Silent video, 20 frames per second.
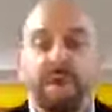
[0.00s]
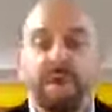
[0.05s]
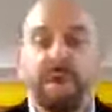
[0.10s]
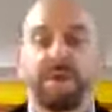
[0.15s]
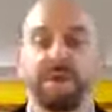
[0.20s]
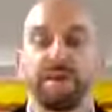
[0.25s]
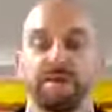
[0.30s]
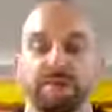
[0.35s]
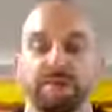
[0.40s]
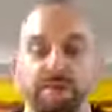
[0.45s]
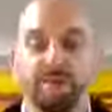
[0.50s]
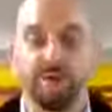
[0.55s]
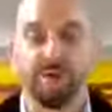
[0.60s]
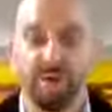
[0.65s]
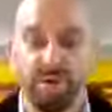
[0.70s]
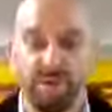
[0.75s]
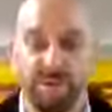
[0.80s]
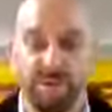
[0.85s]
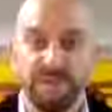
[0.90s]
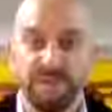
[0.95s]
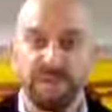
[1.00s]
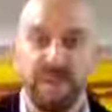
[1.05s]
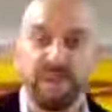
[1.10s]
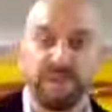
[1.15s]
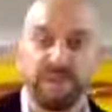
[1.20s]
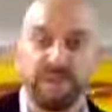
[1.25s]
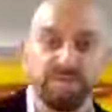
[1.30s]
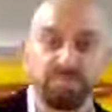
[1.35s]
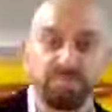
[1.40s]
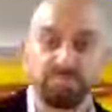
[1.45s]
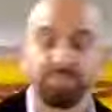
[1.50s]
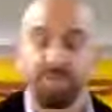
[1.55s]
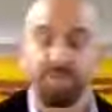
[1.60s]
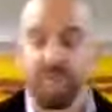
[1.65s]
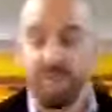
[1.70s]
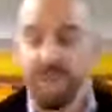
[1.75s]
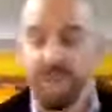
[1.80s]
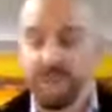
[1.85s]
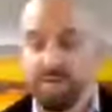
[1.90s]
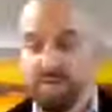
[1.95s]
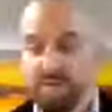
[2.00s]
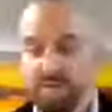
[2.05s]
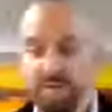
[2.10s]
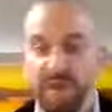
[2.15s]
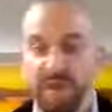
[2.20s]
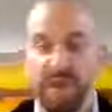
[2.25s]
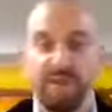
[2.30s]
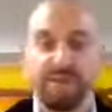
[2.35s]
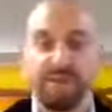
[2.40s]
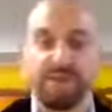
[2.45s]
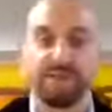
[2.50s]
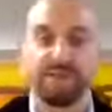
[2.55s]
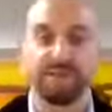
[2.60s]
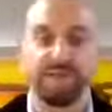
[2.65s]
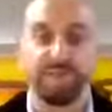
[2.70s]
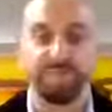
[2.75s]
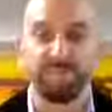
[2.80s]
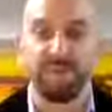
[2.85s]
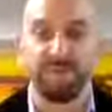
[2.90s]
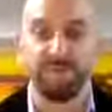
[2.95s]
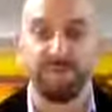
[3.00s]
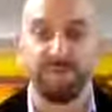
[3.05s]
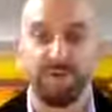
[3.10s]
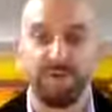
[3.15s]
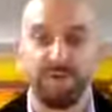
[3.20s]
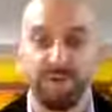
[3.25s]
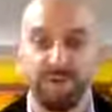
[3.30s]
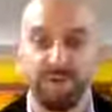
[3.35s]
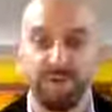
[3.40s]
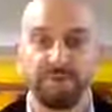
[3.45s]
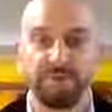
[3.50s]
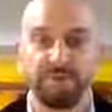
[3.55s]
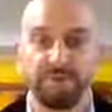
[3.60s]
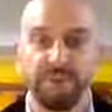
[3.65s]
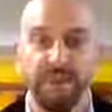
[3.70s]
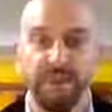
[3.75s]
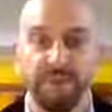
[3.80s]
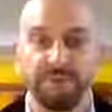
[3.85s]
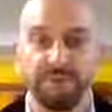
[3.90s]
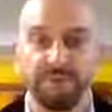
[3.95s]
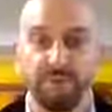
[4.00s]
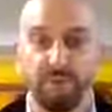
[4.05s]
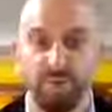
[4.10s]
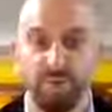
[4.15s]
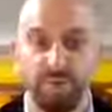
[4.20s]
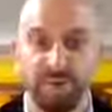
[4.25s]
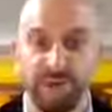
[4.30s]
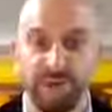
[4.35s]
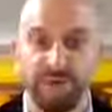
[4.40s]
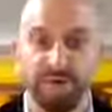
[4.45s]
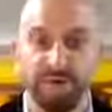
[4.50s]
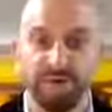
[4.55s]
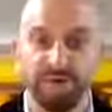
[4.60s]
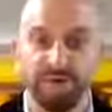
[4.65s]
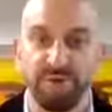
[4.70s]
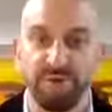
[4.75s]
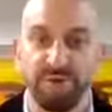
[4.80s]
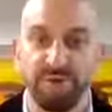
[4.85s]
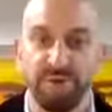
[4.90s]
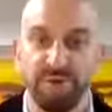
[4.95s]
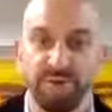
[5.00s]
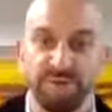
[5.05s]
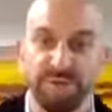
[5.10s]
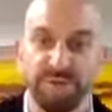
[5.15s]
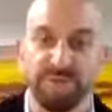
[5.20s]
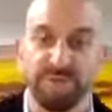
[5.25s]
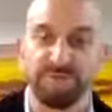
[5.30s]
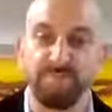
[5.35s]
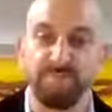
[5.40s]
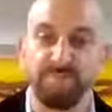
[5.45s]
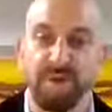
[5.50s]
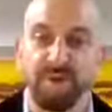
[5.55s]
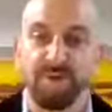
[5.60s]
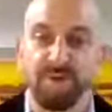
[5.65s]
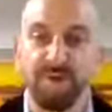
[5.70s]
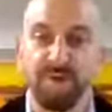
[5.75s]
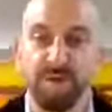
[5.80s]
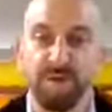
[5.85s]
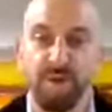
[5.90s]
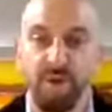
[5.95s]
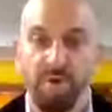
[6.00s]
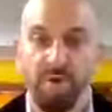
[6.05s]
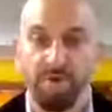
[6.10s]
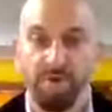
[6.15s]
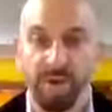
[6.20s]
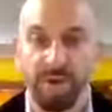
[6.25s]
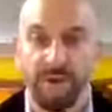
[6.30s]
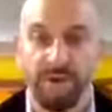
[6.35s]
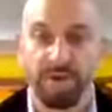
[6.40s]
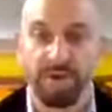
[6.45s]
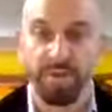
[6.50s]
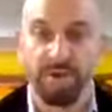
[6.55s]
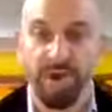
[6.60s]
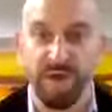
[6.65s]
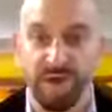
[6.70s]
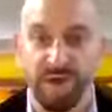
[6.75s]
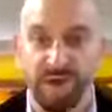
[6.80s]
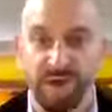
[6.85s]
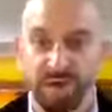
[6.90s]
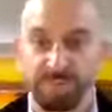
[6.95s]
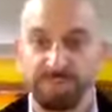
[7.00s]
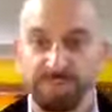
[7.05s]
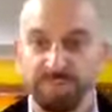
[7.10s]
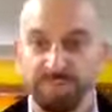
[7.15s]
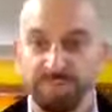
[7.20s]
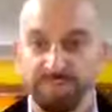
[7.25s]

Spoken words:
And it's been taken here and there because some people, you don't change the industry and the business model overnight, right, Ian?